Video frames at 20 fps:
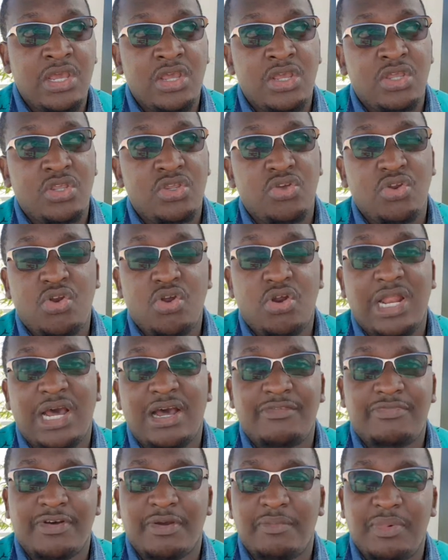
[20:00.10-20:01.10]
you don't have
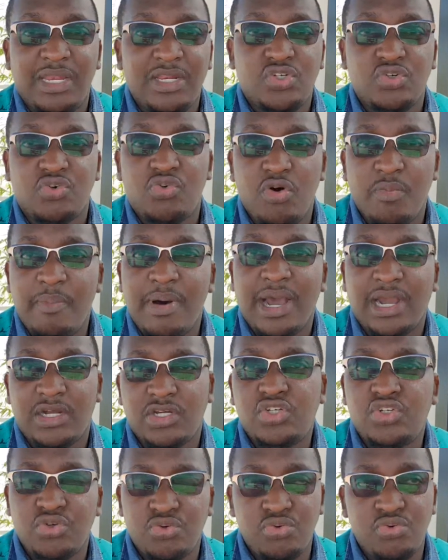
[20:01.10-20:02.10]
family to go back
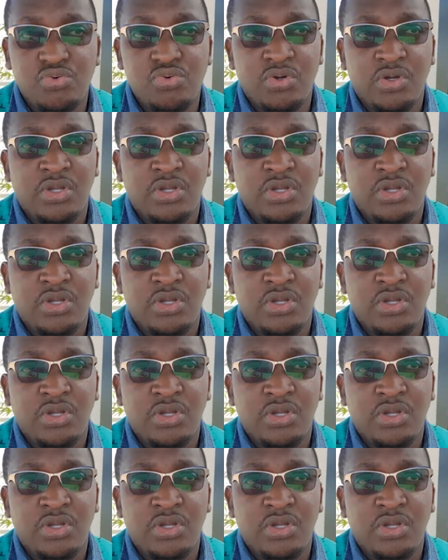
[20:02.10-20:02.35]
to.